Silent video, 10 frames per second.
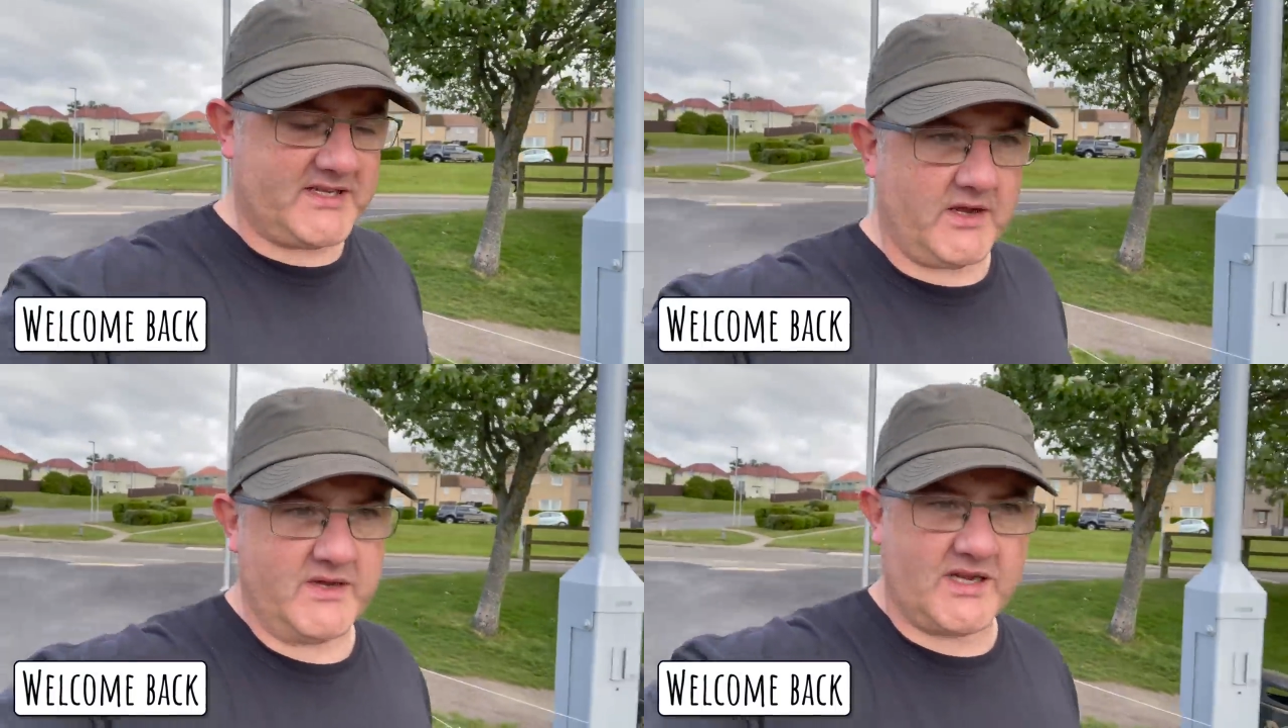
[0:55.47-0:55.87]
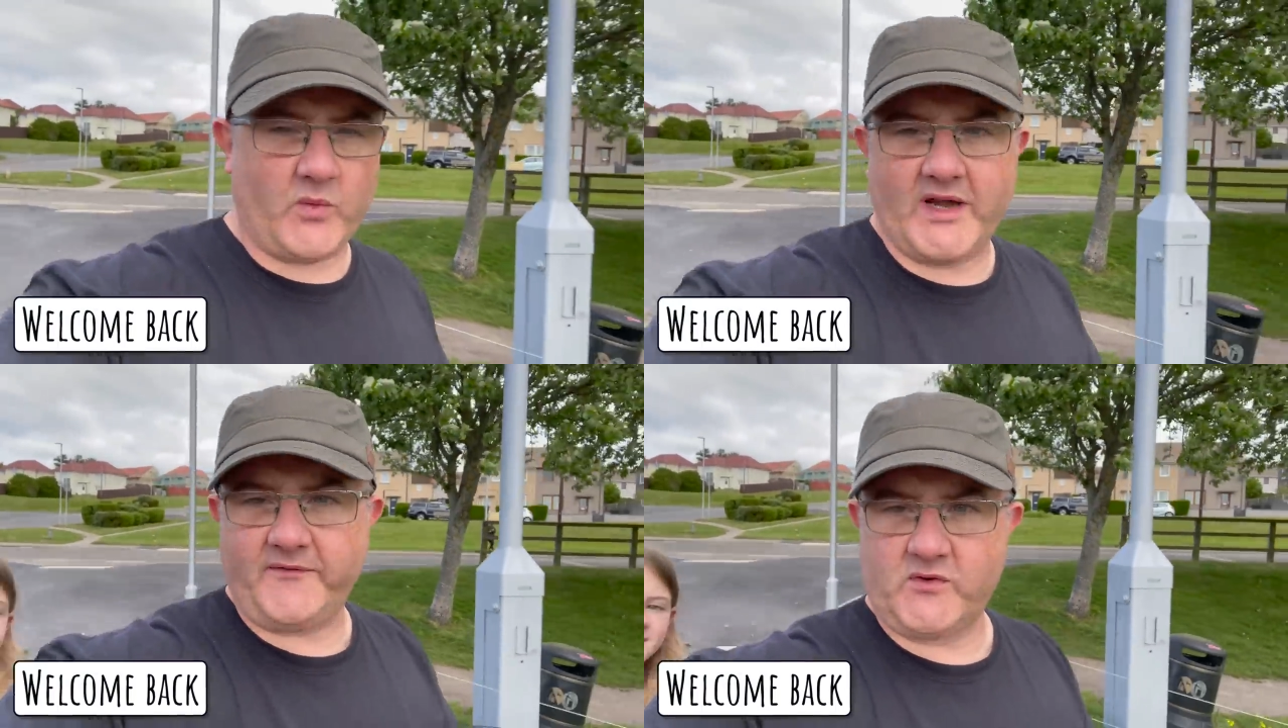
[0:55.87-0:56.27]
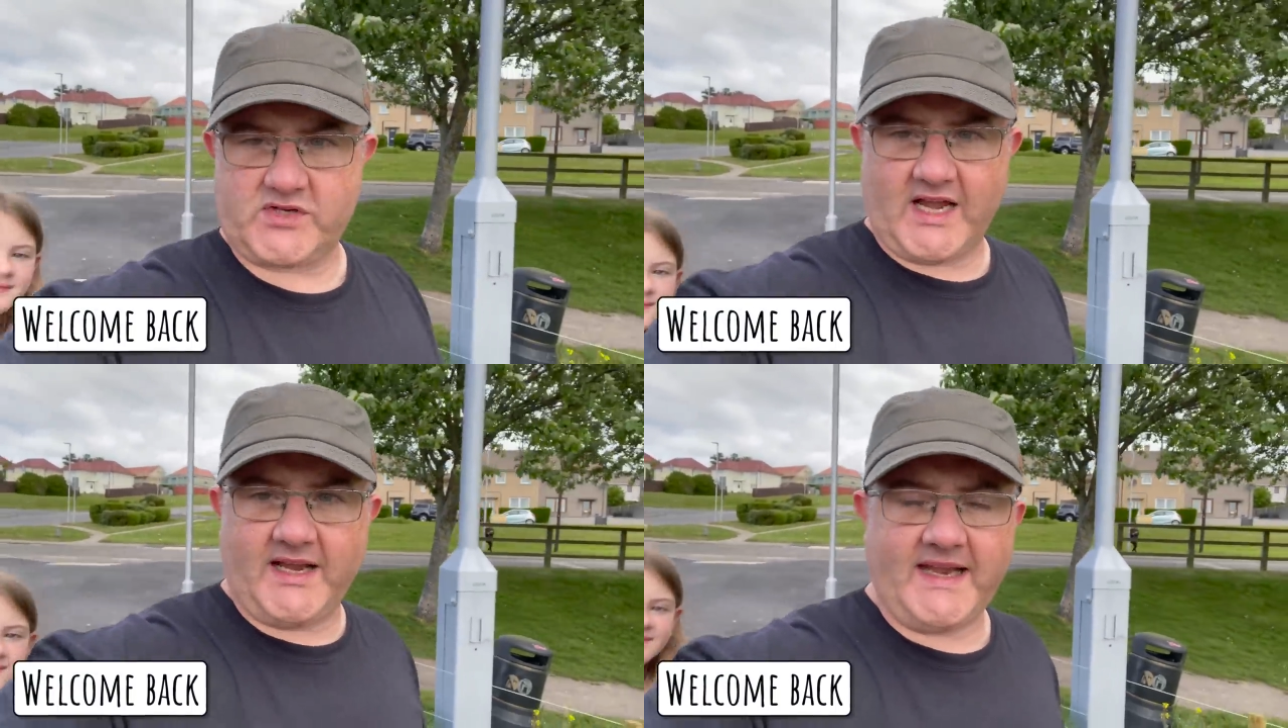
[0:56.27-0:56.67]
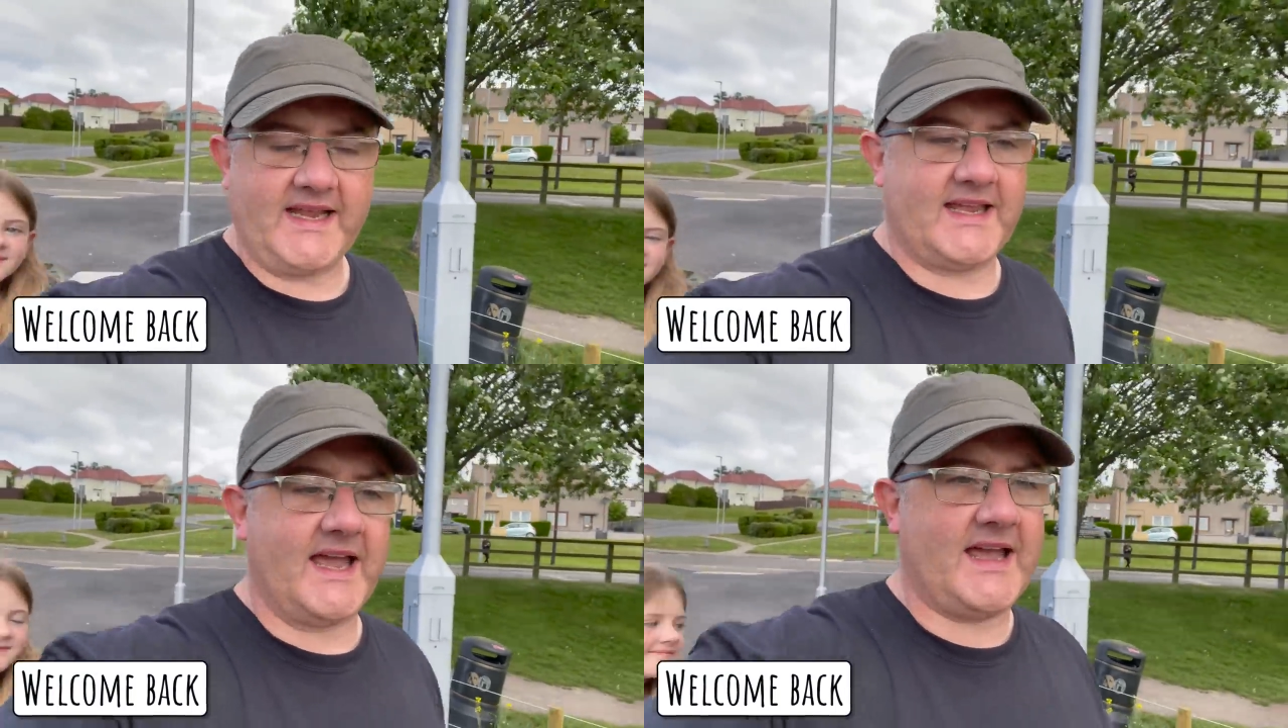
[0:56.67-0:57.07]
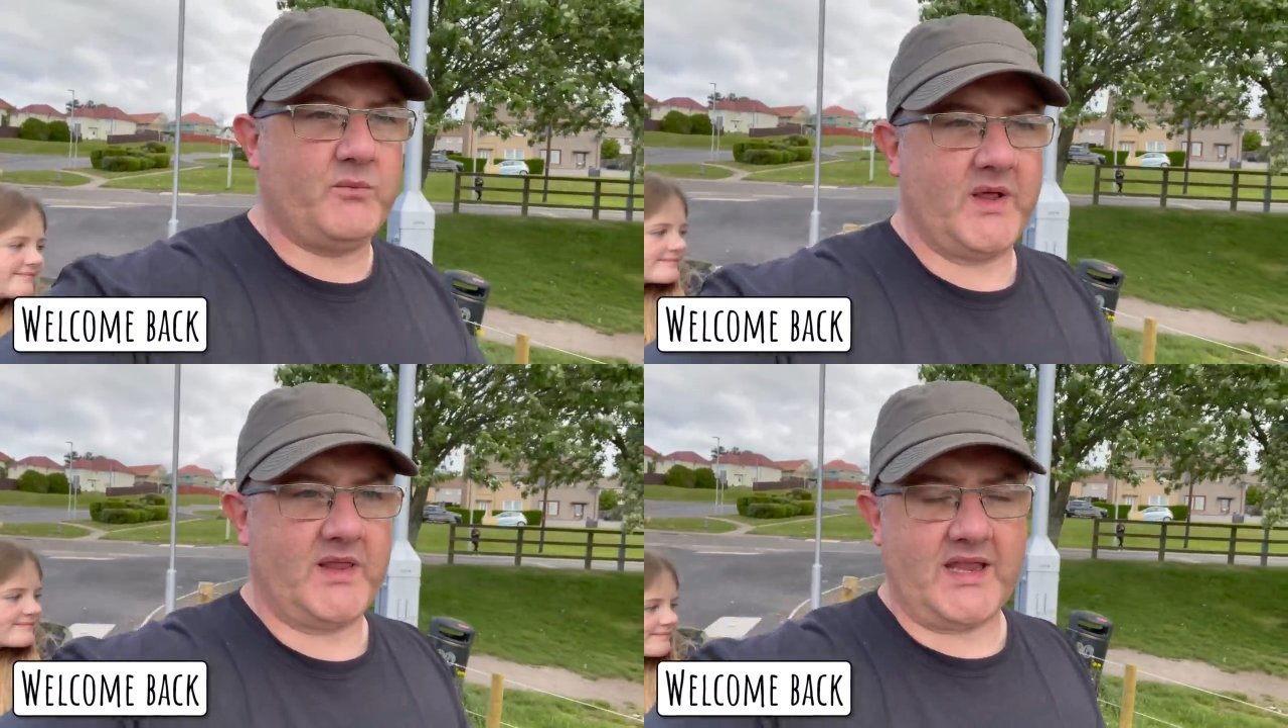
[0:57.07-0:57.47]
So it's a wonderful Saturday
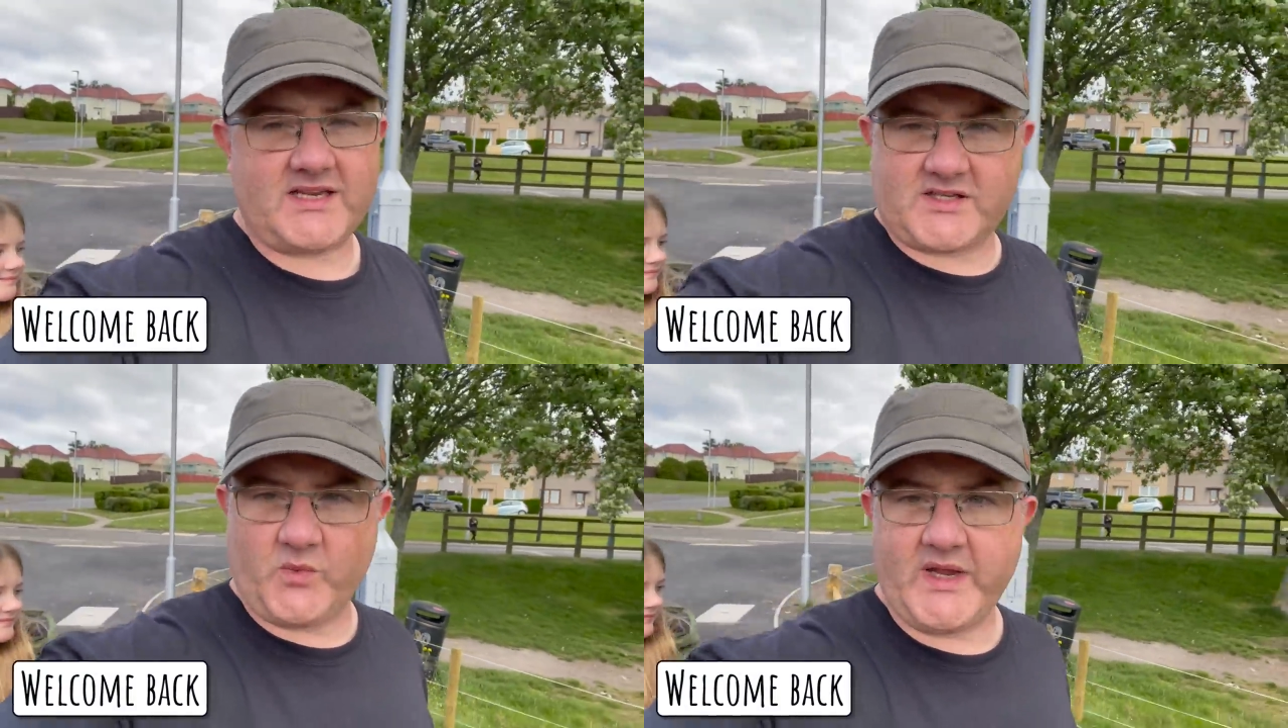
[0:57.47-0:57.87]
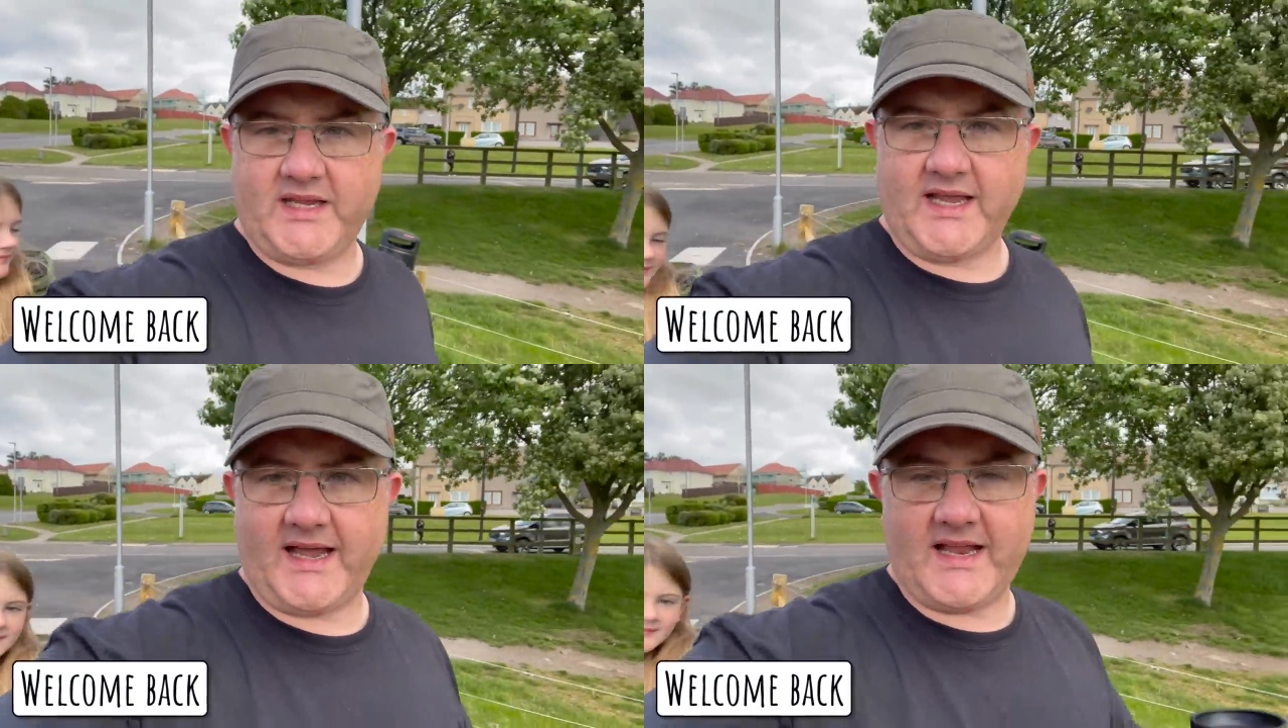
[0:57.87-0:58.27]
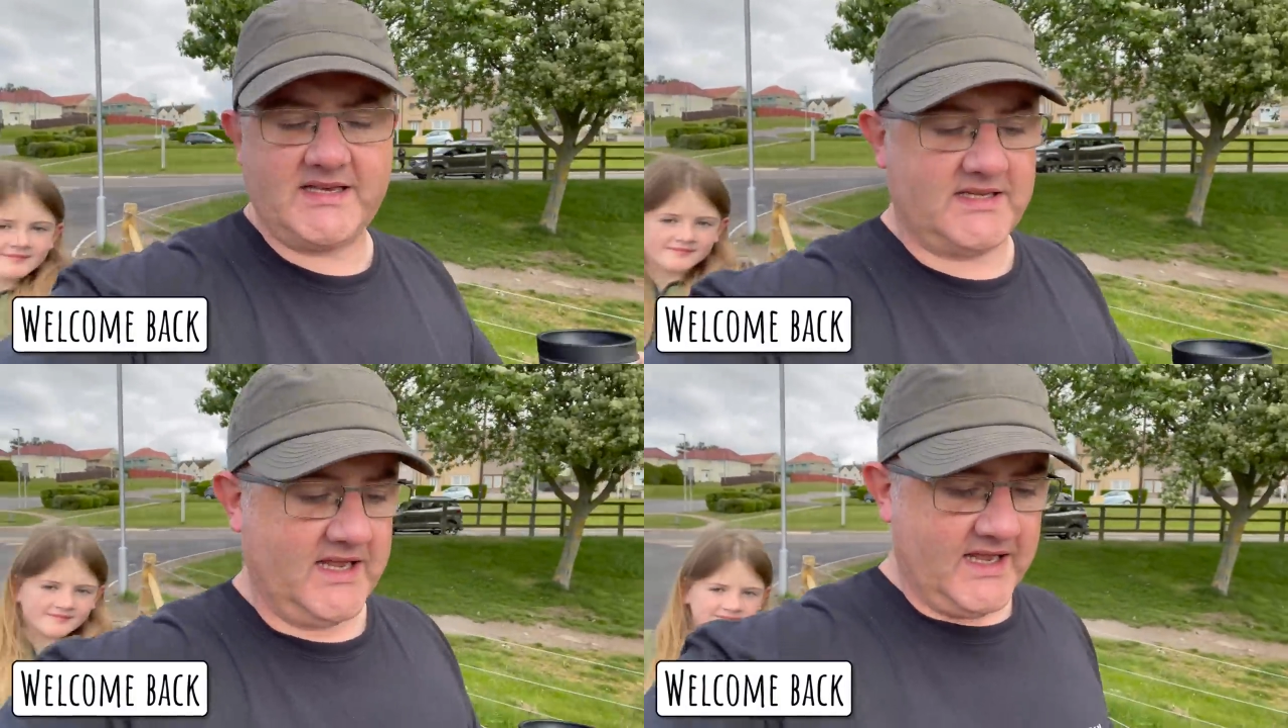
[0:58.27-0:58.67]
again with it's the weekend.